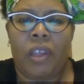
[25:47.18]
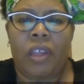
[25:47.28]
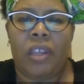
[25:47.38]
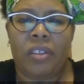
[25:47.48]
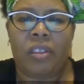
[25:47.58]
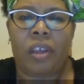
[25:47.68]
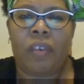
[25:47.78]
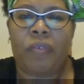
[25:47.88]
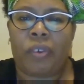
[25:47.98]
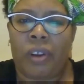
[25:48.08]
His
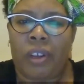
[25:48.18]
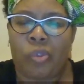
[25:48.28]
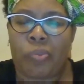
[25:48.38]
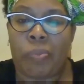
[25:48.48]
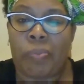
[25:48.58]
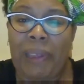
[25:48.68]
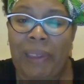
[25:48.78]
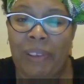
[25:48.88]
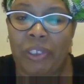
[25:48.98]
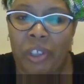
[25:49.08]
love for us
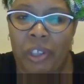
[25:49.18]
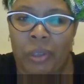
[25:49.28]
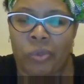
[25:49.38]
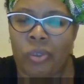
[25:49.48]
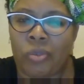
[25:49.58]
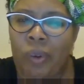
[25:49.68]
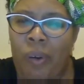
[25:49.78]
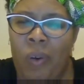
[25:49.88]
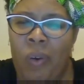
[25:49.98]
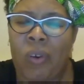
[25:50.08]
propelled him to do
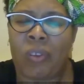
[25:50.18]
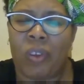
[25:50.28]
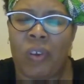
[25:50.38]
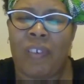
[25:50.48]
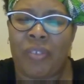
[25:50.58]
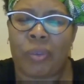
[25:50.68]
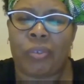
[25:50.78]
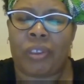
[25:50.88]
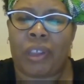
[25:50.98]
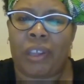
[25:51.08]
all of
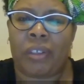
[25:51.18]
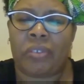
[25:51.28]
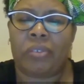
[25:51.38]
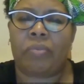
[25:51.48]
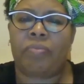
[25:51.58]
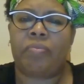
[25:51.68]
those things.